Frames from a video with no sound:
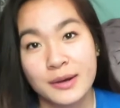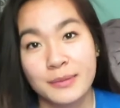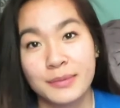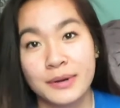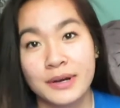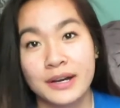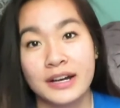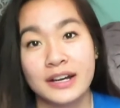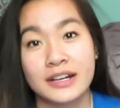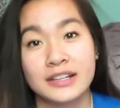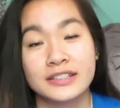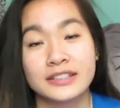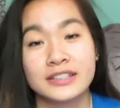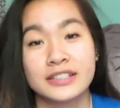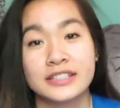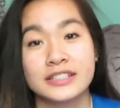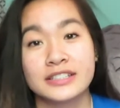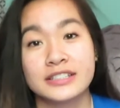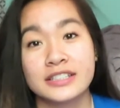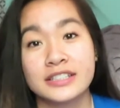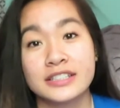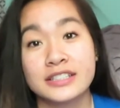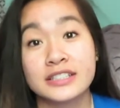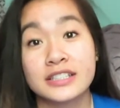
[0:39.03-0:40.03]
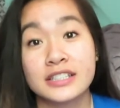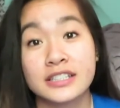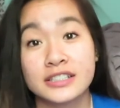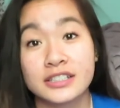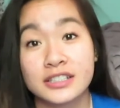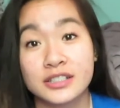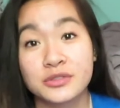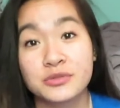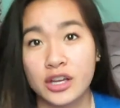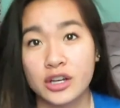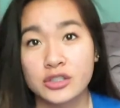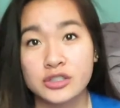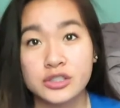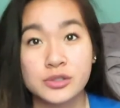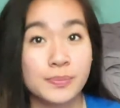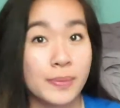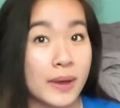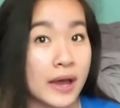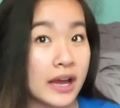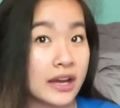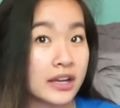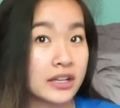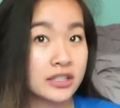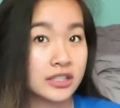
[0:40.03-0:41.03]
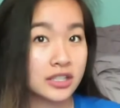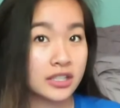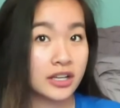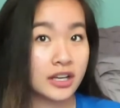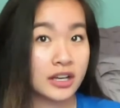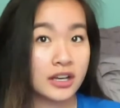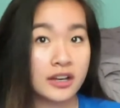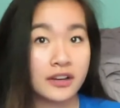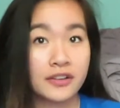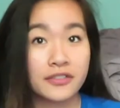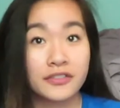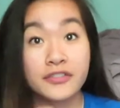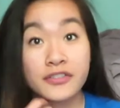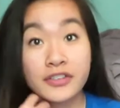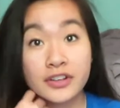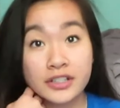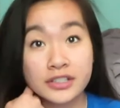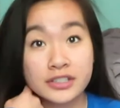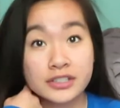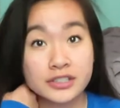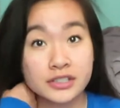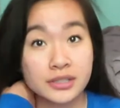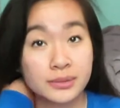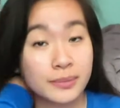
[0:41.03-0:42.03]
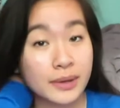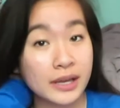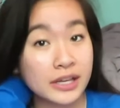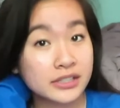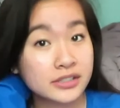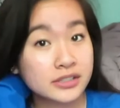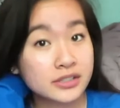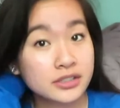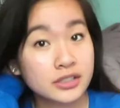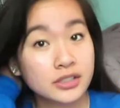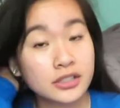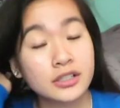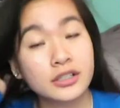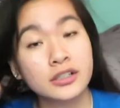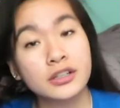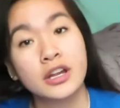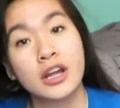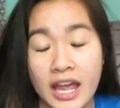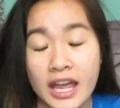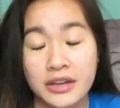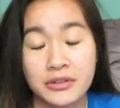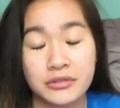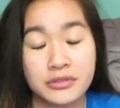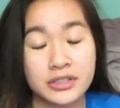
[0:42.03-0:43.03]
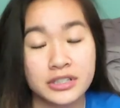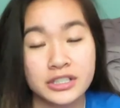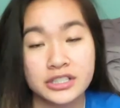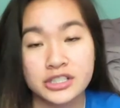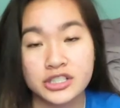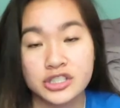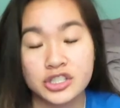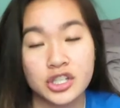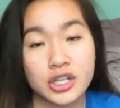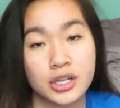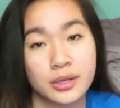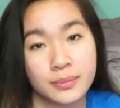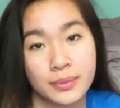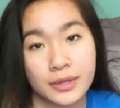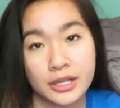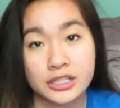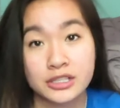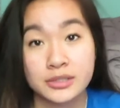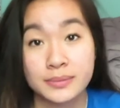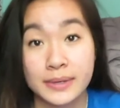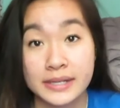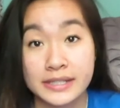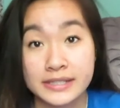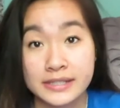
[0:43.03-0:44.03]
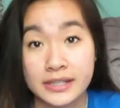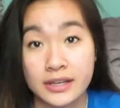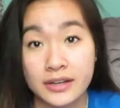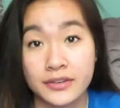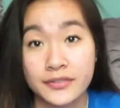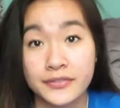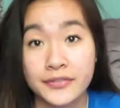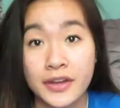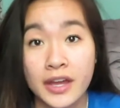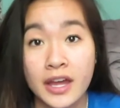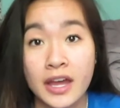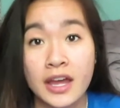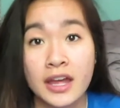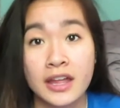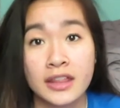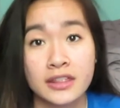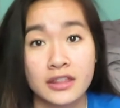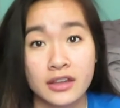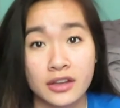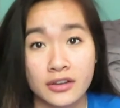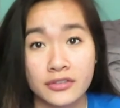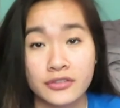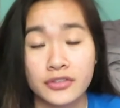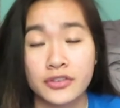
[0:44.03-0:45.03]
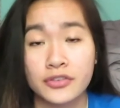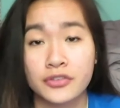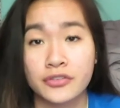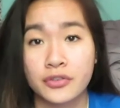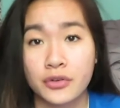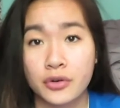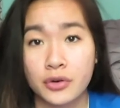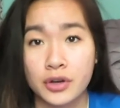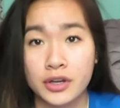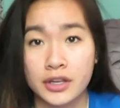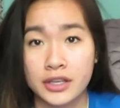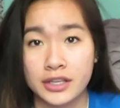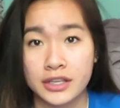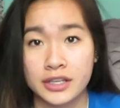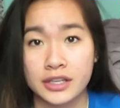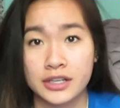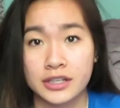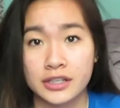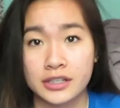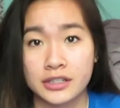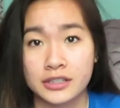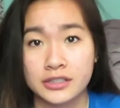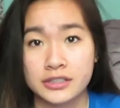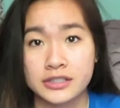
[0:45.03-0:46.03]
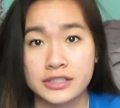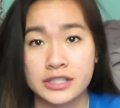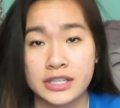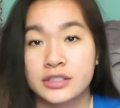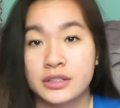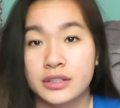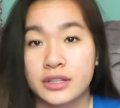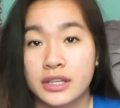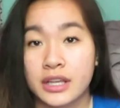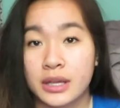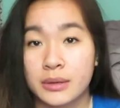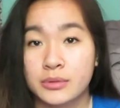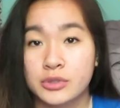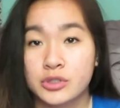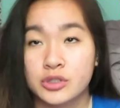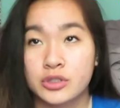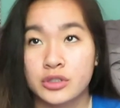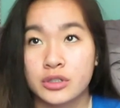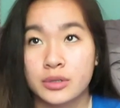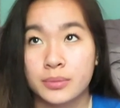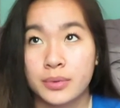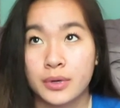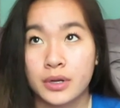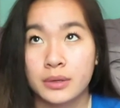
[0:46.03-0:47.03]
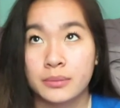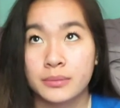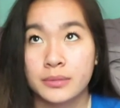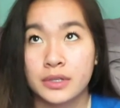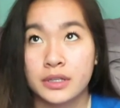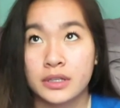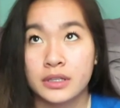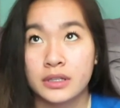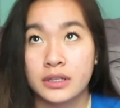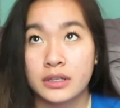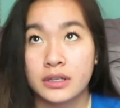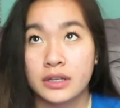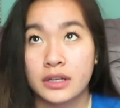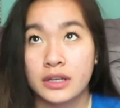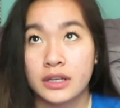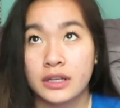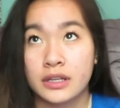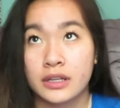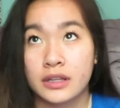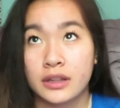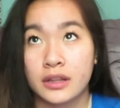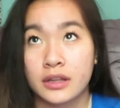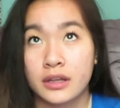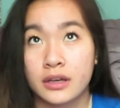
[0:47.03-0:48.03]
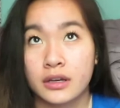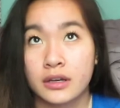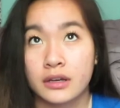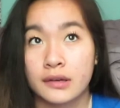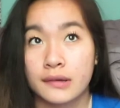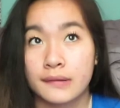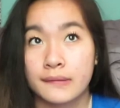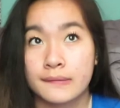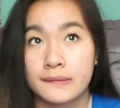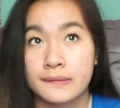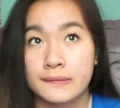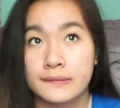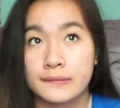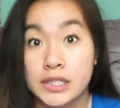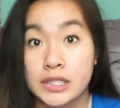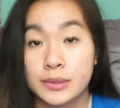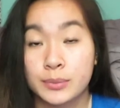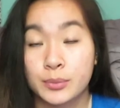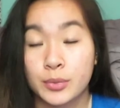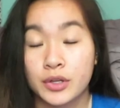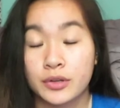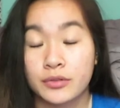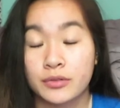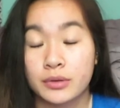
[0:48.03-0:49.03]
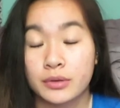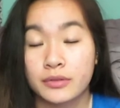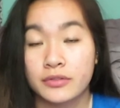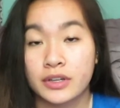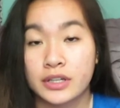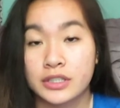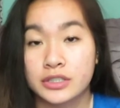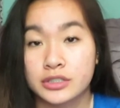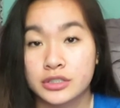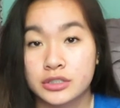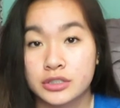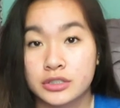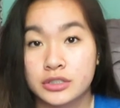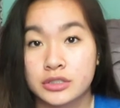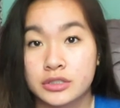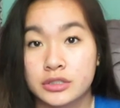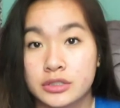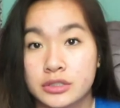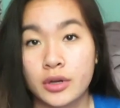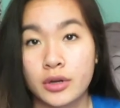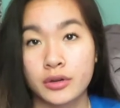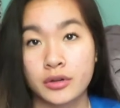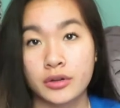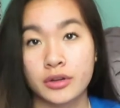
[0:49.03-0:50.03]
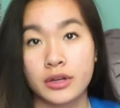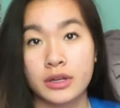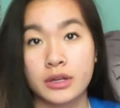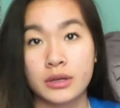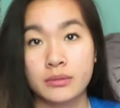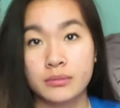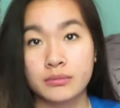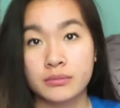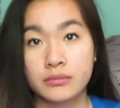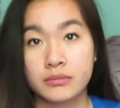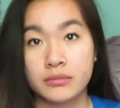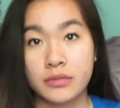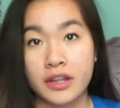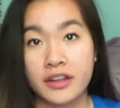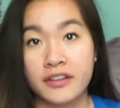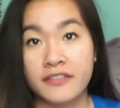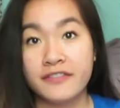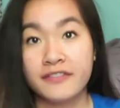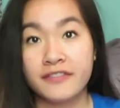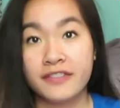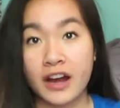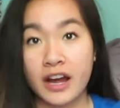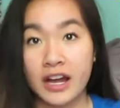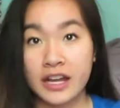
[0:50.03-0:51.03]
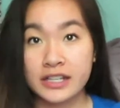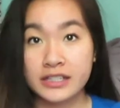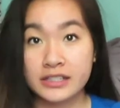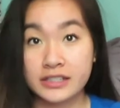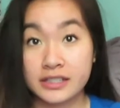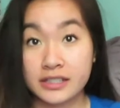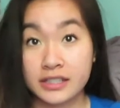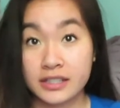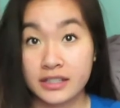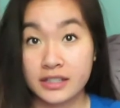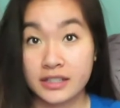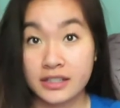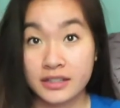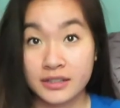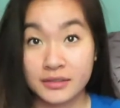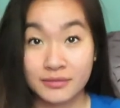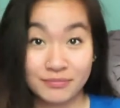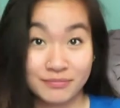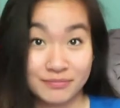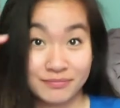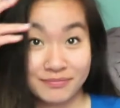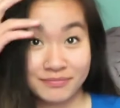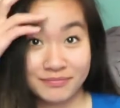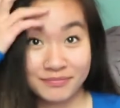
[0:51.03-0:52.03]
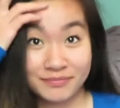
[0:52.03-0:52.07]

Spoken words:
But this decision goes back to first semester. I really just couldn't picture myself there for 4 years. So the chemistry department and the pre-professional program advising